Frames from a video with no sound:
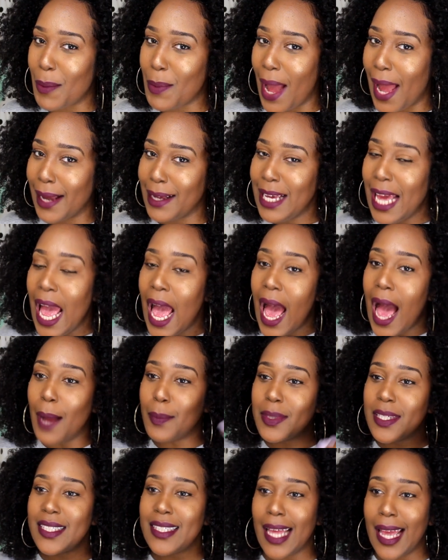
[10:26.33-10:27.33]
okay?
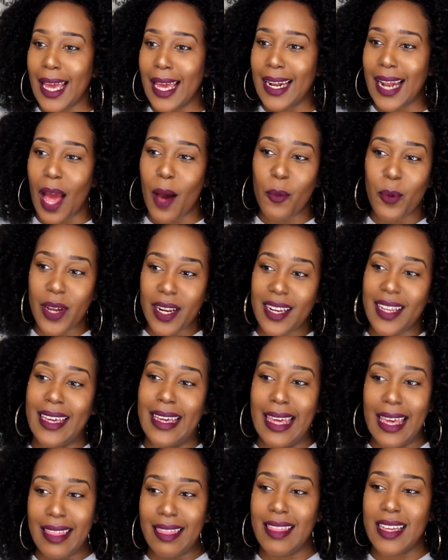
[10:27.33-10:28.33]
I'm just saying I
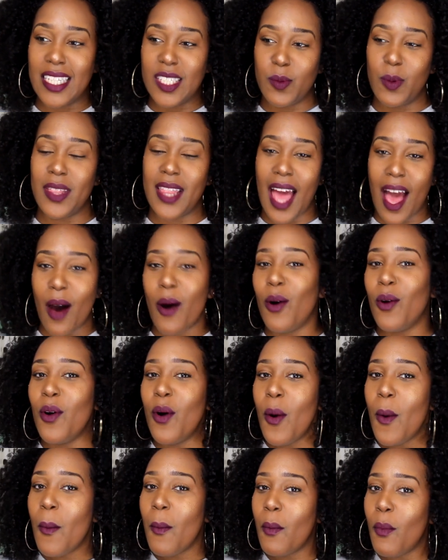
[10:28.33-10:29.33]
wouldn't get this
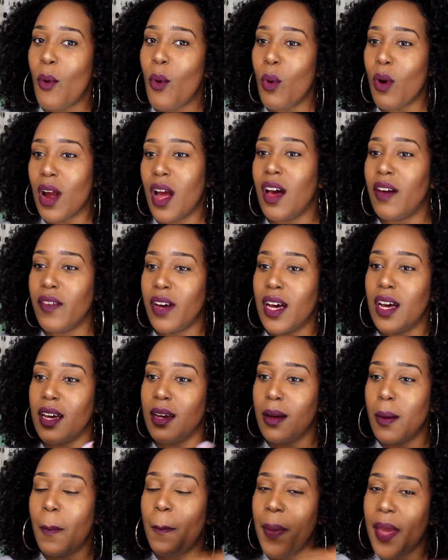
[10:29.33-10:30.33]
without more of
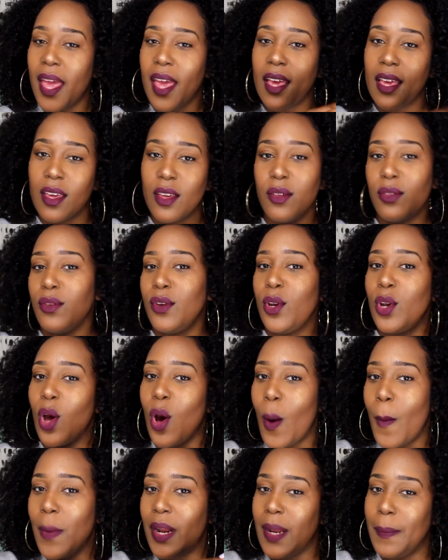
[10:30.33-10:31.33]
a pick, you
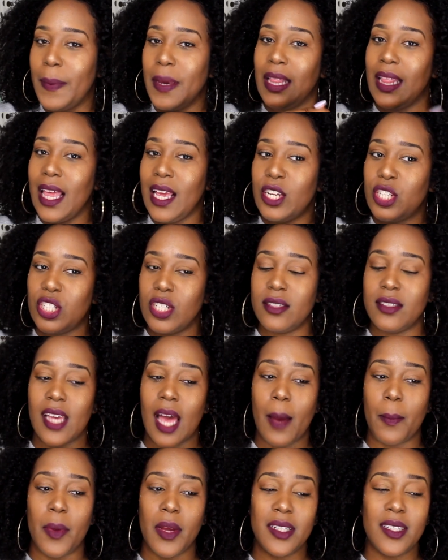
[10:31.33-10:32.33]
know, manipulation
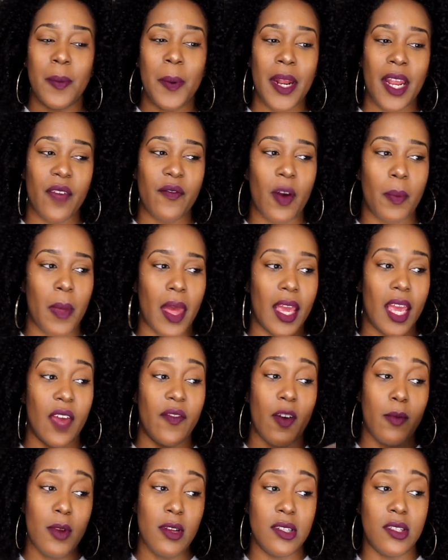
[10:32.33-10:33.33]
type of, depending if I'm like,
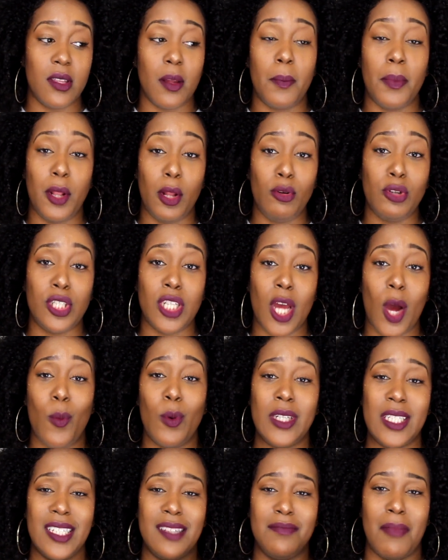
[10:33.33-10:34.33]
if I'm using the blue gel,
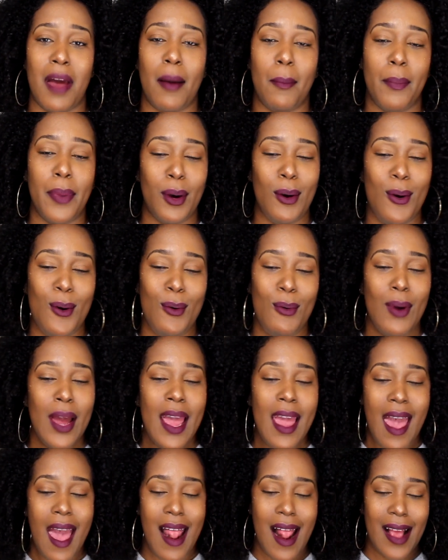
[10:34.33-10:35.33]
which is my boo,
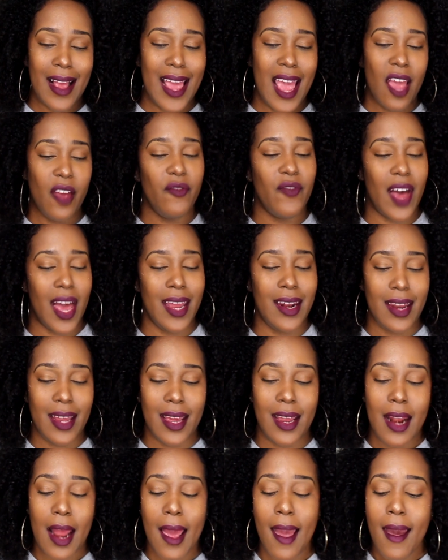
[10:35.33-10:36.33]
and I can't find
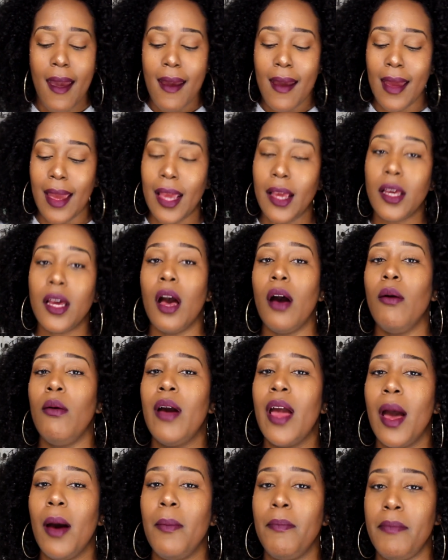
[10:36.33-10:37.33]
it, Eco,
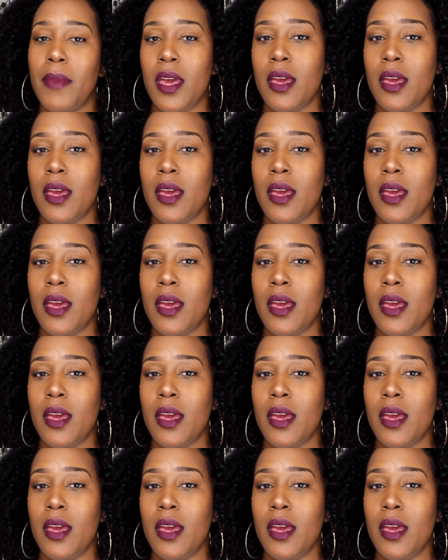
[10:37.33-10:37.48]
help